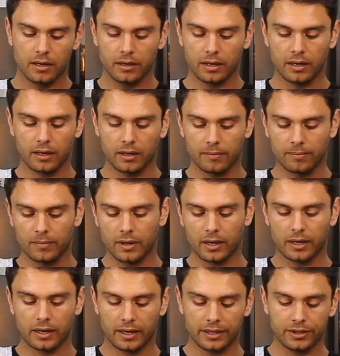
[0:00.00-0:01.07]

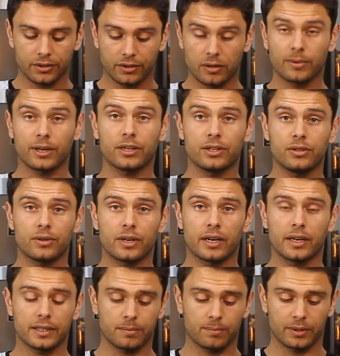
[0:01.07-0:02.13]
I don't know about you
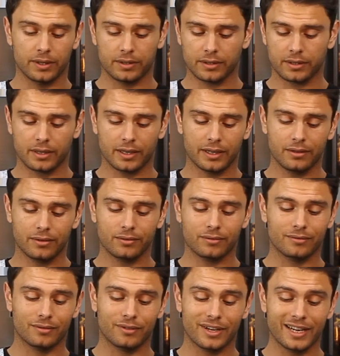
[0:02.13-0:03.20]
guys, but I don't
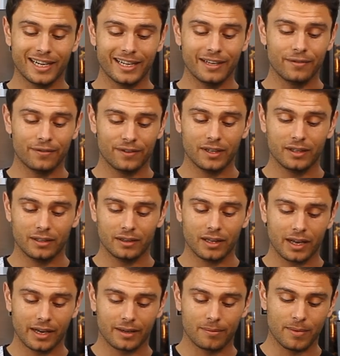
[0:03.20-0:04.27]
really feel
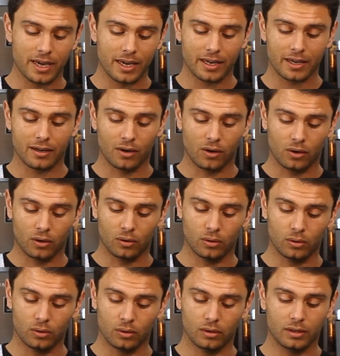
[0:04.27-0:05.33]
like making a
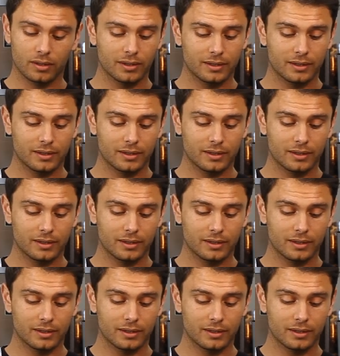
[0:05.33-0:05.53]
whole